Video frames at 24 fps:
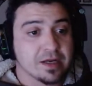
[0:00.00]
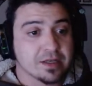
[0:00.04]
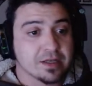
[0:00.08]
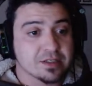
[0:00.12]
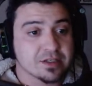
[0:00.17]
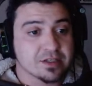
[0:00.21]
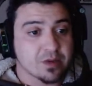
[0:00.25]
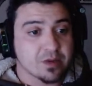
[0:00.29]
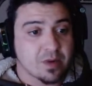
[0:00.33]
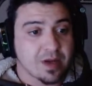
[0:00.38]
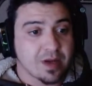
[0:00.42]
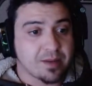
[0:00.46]

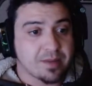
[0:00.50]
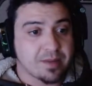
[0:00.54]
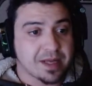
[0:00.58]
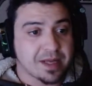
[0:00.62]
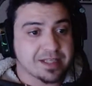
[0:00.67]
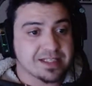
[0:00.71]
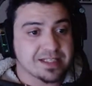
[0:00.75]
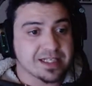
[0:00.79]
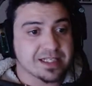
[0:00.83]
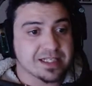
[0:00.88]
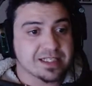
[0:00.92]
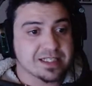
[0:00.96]
So
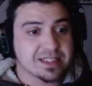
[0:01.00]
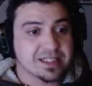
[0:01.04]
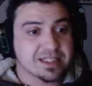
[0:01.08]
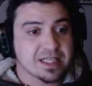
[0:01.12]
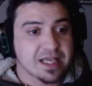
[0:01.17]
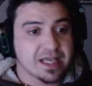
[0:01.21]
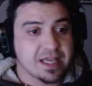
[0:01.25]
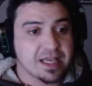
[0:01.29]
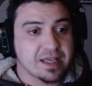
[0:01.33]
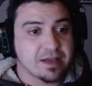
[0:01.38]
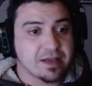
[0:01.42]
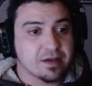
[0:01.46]
as you can
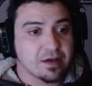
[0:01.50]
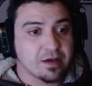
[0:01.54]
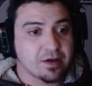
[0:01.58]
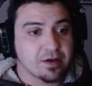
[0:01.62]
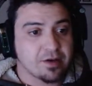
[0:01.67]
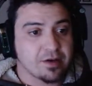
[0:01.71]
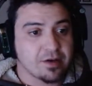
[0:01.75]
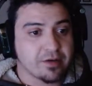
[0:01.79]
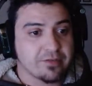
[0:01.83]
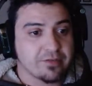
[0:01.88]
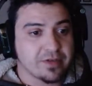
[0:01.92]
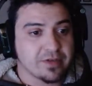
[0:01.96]
see, I don't
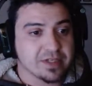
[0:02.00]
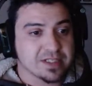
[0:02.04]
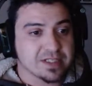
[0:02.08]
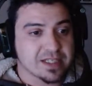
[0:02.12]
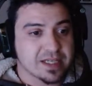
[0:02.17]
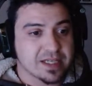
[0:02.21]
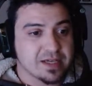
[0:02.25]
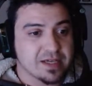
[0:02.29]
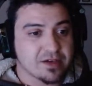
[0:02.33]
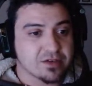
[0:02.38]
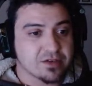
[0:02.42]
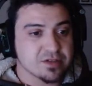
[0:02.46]
know if you can
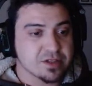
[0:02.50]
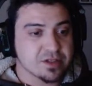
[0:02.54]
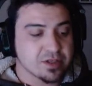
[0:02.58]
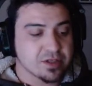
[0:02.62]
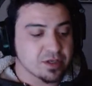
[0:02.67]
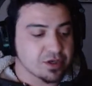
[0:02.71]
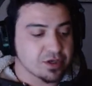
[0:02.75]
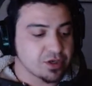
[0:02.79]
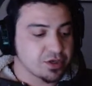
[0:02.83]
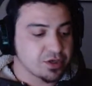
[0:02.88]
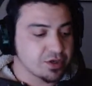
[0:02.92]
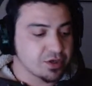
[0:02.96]
see it because of the
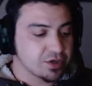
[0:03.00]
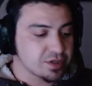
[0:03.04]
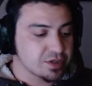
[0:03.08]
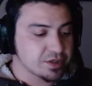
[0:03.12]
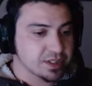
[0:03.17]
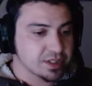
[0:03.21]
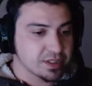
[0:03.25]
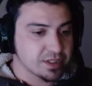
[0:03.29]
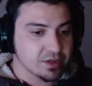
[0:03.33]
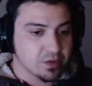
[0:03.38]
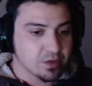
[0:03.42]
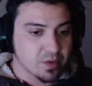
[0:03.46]

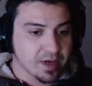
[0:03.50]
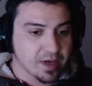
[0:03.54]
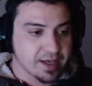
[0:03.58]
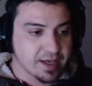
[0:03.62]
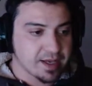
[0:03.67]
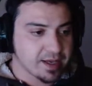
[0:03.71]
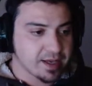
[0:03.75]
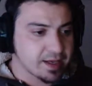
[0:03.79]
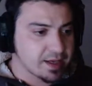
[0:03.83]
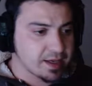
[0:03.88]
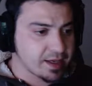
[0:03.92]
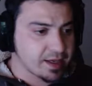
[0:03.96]
cursor in the
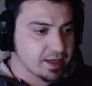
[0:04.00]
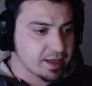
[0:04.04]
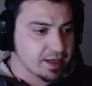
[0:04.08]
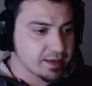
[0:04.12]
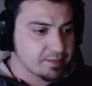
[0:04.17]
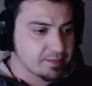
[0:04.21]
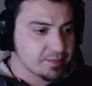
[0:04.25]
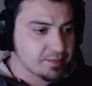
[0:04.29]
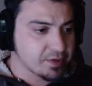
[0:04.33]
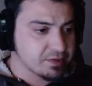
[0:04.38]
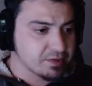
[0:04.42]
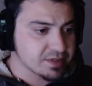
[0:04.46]
way,
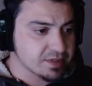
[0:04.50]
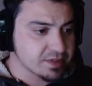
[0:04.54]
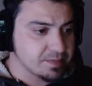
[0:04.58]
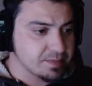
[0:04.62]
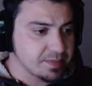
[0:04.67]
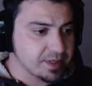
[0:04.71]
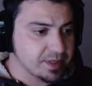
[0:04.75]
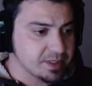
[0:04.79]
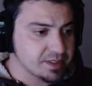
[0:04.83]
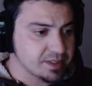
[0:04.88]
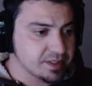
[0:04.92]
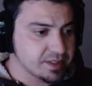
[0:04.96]
there is a
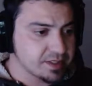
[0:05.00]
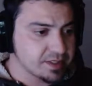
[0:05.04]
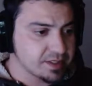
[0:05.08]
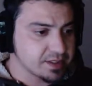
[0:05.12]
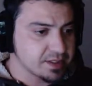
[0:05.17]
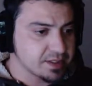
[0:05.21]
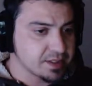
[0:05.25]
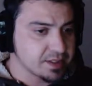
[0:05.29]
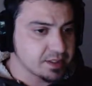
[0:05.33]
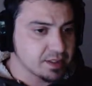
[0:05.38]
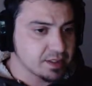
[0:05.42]
button to